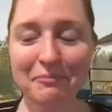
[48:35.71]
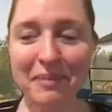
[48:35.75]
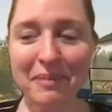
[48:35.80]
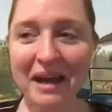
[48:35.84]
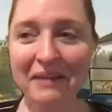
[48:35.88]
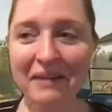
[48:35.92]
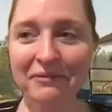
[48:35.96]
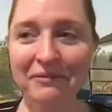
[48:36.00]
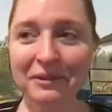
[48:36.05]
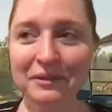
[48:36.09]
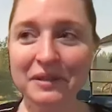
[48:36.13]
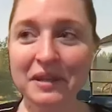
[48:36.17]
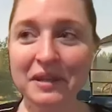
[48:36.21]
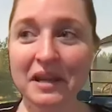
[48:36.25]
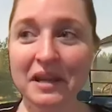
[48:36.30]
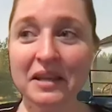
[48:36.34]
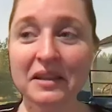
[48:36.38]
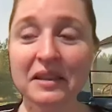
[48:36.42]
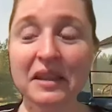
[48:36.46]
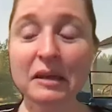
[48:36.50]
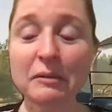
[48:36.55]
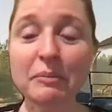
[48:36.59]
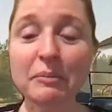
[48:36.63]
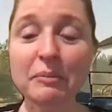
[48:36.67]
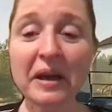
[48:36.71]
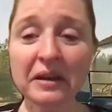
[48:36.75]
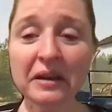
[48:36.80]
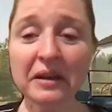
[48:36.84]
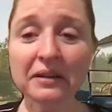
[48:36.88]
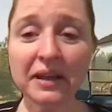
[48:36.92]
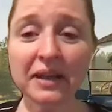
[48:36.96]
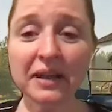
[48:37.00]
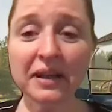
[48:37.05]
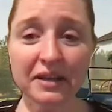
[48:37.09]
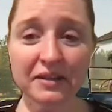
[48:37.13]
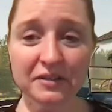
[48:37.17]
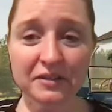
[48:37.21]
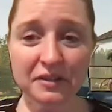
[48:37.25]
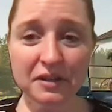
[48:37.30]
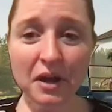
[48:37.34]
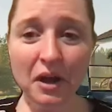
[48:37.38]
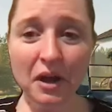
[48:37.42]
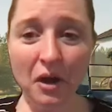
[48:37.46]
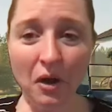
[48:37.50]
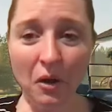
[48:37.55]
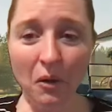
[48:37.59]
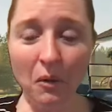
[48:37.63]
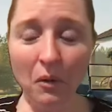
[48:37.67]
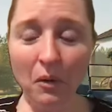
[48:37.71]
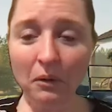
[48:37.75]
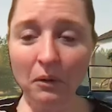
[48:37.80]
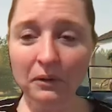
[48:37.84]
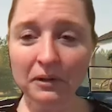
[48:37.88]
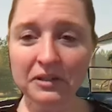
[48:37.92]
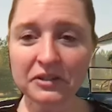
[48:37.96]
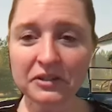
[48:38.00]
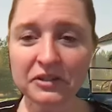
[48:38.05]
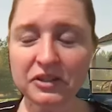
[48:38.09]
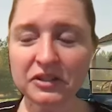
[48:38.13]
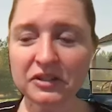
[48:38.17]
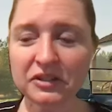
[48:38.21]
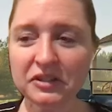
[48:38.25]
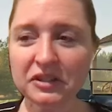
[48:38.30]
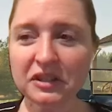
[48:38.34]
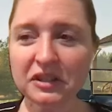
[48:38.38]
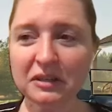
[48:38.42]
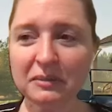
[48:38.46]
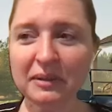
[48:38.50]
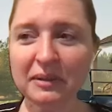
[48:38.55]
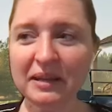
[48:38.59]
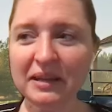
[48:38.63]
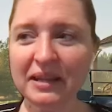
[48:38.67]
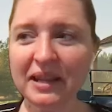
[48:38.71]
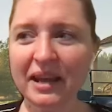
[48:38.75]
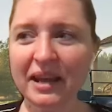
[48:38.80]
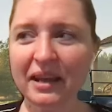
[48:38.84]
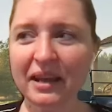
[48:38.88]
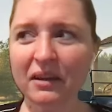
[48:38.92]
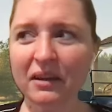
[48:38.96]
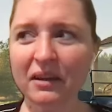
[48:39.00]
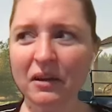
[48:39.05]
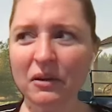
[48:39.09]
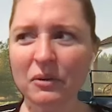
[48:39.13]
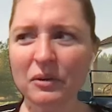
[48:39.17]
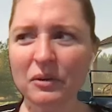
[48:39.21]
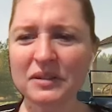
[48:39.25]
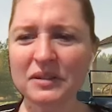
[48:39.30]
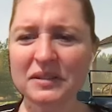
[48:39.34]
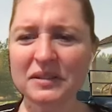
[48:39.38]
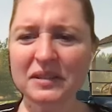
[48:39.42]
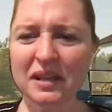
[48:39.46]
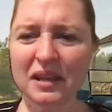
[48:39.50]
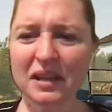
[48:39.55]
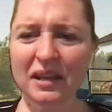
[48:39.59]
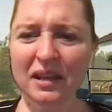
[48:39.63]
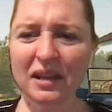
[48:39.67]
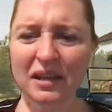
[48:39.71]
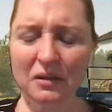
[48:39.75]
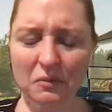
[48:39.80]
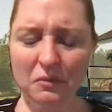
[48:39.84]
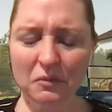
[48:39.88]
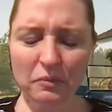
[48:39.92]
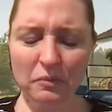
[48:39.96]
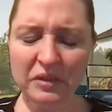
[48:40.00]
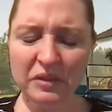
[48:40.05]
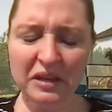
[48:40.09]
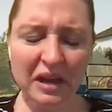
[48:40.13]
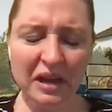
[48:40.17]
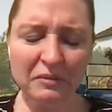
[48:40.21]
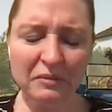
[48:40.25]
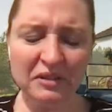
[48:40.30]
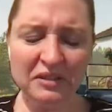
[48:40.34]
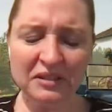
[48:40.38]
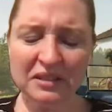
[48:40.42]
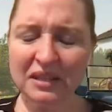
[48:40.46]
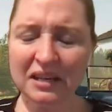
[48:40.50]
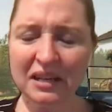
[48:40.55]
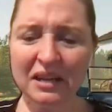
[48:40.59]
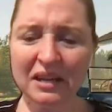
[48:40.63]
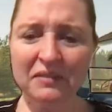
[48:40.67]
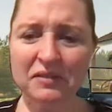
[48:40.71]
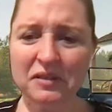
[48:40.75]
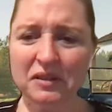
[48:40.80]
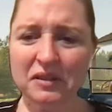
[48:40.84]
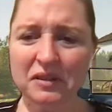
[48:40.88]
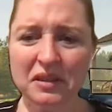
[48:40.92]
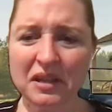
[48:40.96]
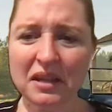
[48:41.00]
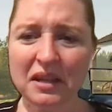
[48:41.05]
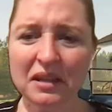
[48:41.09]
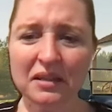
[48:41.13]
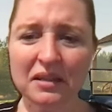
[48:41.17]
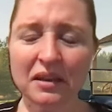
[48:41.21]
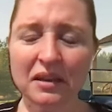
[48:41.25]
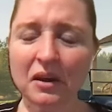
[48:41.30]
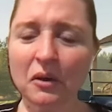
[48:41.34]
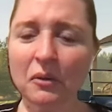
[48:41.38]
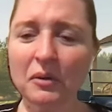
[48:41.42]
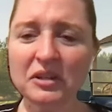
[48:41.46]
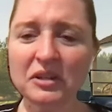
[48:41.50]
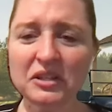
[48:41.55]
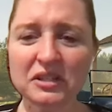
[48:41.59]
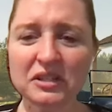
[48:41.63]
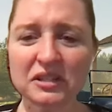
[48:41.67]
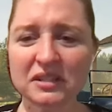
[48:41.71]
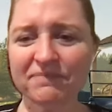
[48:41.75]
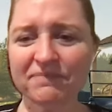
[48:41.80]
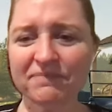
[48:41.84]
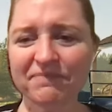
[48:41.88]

I'm baffled. They'd better let us know, really or it's just going to be like, oh, is then I'm just going to have to think that oh, Lucas